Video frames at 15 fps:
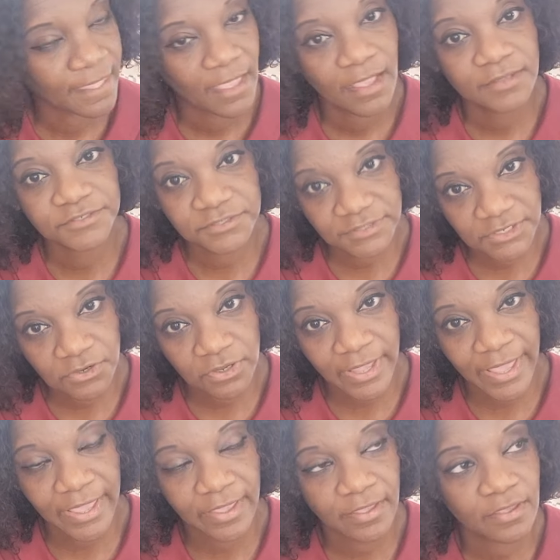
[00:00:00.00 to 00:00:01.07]
She said,
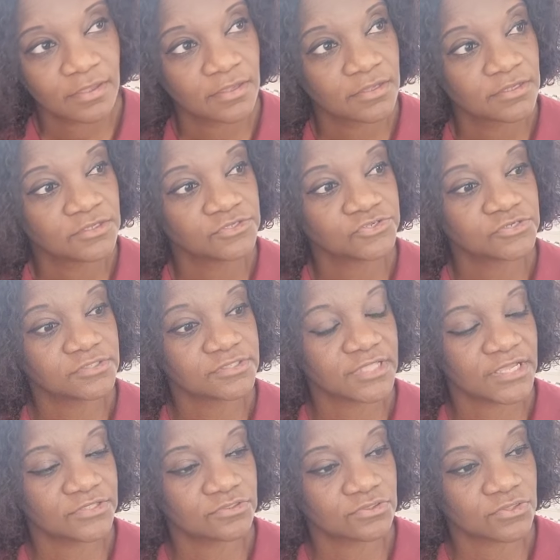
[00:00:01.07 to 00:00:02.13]
okay. She
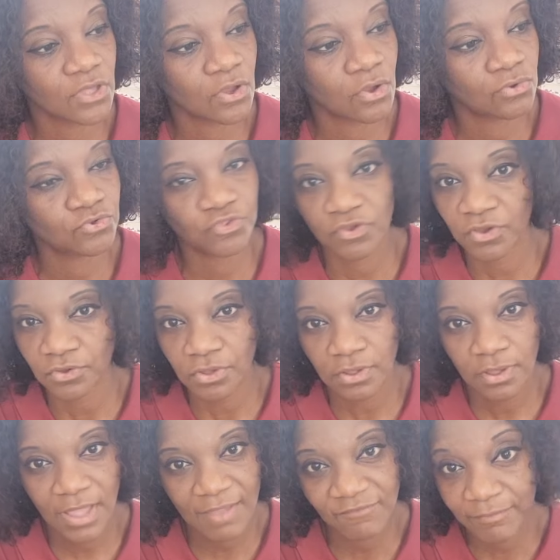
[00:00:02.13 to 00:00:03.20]
said, so
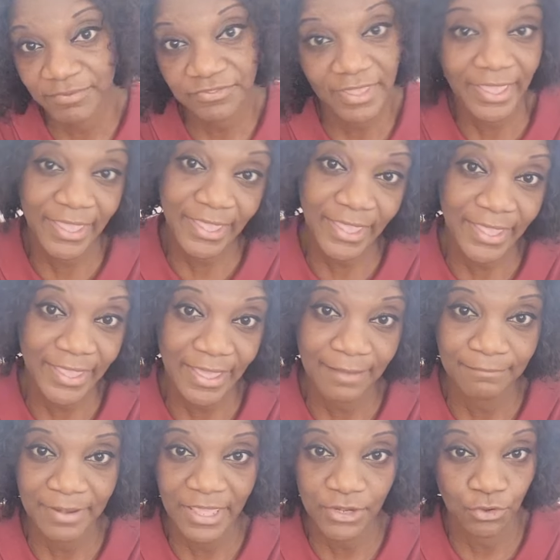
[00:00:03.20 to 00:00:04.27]
have you been to AA? I'm
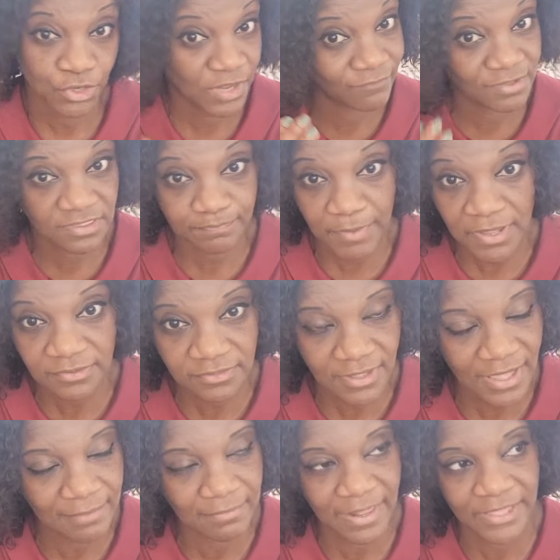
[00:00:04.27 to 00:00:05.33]
like, no. They have a sponsor?
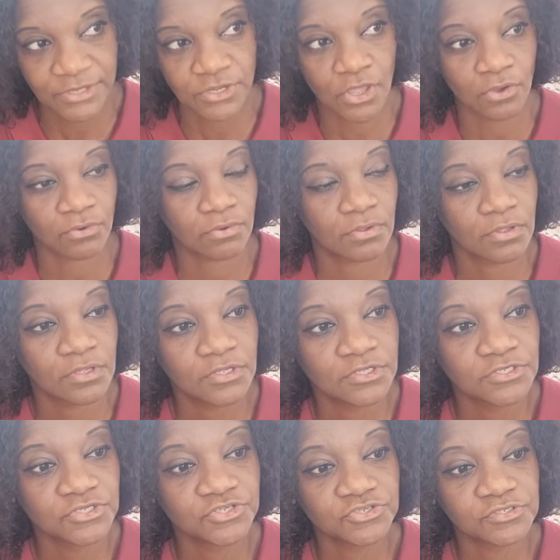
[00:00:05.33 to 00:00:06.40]
I'm like, no.
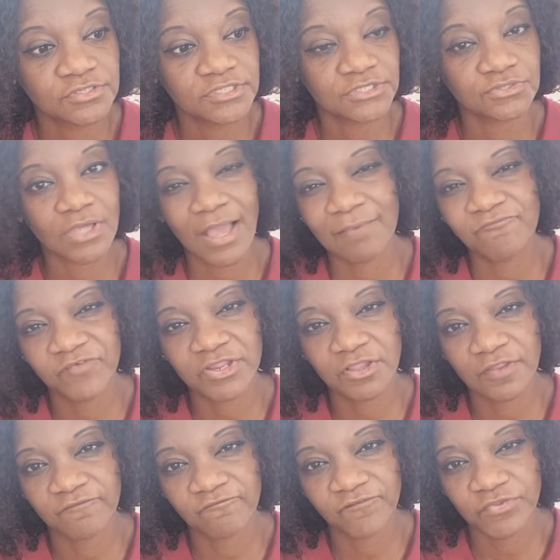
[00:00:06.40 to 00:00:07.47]
She said, so I'm very
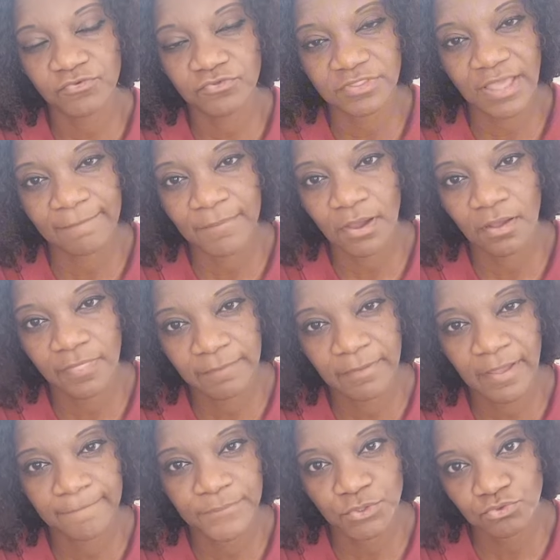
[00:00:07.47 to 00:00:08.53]
confused about the
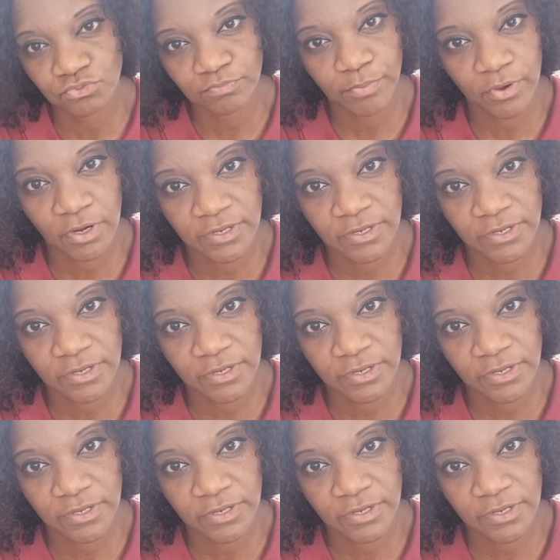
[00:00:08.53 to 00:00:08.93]
abuse part.